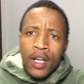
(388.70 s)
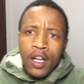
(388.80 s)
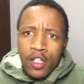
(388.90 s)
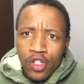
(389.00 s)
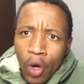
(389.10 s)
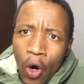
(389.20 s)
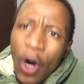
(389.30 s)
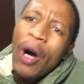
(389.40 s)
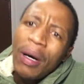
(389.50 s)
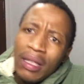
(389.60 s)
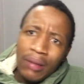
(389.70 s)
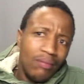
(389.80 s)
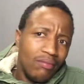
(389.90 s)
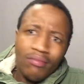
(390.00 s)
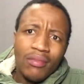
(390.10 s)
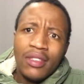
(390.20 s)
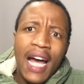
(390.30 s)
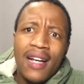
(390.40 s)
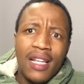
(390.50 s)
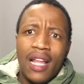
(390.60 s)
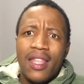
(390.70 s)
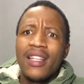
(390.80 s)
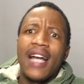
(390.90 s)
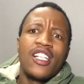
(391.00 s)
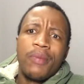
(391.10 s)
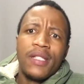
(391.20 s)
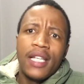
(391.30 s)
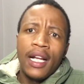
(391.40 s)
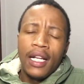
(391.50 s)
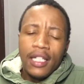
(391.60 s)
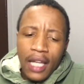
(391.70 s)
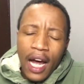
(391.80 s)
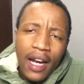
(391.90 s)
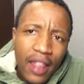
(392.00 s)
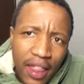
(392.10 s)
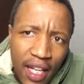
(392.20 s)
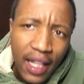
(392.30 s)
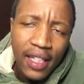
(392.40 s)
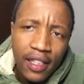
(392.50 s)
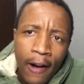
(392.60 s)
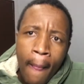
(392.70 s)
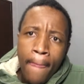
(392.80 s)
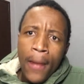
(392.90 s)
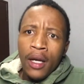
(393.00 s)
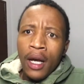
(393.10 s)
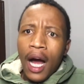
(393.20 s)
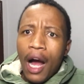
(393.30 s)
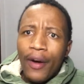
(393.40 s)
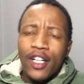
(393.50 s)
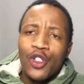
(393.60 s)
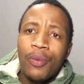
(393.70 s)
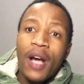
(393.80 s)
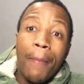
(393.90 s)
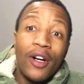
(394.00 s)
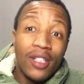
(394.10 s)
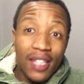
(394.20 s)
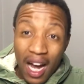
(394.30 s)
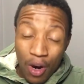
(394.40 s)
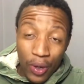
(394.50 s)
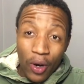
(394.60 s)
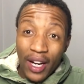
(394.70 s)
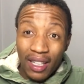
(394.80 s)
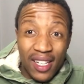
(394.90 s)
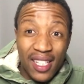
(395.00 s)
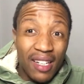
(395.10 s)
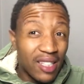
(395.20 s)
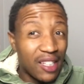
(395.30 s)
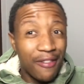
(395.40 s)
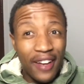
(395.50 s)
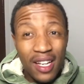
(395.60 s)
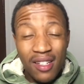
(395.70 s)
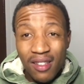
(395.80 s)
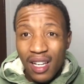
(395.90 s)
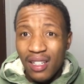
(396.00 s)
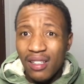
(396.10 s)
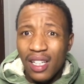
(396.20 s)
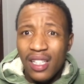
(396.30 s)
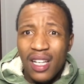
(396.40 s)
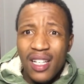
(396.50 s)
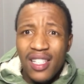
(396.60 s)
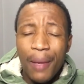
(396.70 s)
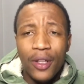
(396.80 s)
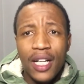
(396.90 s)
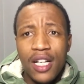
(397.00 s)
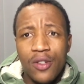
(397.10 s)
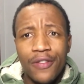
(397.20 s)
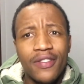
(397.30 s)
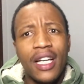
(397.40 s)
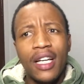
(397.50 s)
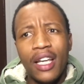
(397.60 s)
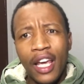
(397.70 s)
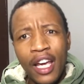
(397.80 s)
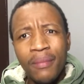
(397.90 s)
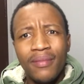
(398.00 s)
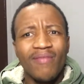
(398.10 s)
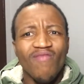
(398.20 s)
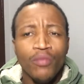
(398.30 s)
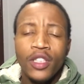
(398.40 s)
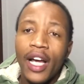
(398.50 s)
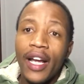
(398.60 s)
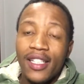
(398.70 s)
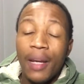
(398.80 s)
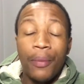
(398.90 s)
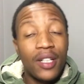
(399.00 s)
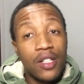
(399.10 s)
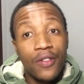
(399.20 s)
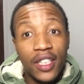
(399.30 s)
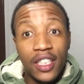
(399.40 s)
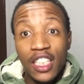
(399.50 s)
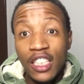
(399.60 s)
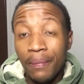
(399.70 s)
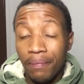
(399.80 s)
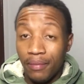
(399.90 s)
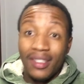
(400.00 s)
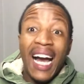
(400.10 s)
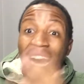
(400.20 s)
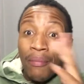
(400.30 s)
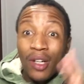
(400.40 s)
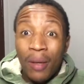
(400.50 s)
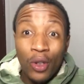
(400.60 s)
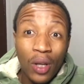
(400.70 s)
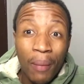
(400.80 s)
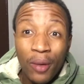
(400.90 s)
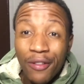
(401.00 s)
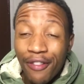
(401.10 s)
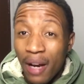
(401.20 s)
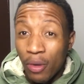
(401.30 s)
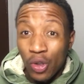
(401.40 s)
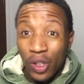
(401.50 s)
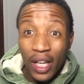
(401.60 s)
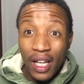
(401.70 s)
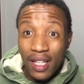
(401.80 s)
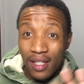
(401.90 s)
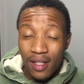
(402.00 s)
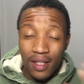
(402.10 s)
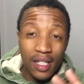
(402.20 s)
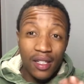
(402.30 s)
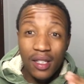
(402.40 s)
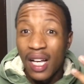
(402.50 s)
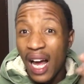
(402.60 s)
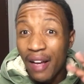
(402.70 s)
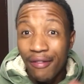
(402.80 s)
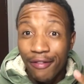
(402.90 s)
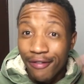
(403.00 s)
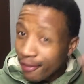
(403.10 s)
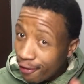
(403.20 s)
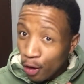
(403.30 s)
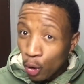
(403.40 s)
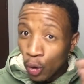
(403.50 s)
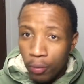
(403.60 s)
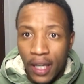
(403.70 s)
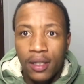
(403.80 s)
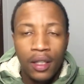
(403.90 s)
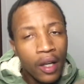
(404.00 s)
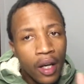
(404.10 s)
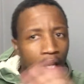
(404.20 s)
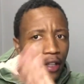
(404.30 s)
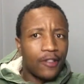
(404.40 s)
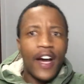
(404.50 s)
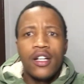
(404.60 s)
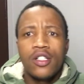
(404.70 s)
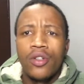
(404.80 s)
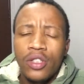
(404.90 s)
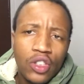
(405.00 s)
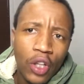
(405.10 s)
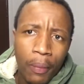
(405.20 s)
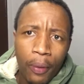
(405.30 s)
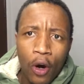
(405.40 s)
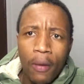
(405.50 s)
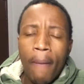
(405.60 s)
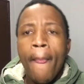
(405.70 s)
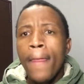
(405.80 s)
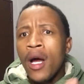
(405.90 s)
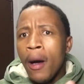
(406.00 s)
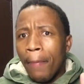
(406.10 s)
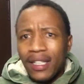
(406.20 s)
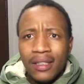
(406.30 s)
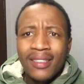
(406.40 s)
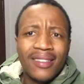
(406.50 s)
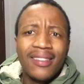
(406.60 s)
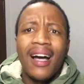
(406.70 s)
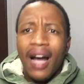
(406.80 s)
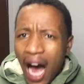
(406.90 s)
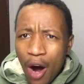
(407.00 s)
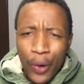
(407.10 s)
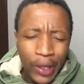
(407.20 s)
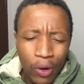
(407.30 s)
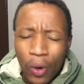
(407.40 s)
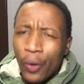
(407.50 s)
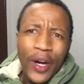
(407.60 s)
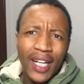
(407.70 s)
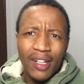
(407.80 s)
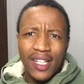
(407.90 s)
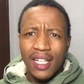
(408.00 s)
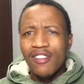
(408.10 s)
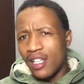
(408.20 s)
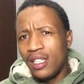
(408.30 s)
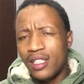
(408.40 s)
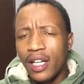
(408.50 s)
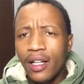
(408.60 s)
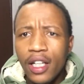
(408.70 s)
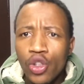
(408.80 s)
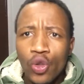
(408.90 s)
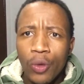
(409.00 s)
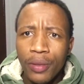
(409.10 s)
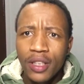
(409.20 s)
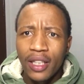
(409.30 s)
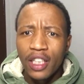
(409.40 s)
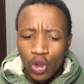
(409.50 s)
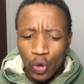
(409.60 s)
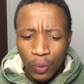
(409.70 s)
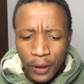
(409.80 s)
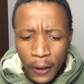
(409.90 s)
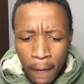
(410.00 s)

So that, I think that has been settled. Another thing that I wanted to speak about is how we conduct ourselves as fans and as supporters of the game and supporters of the team. Yeah, I'm not fine. I'm not okay. I have flu, but it's fine. It's not a problem. But this, how we conduct ourselves is an issue to me. It's an issue to me.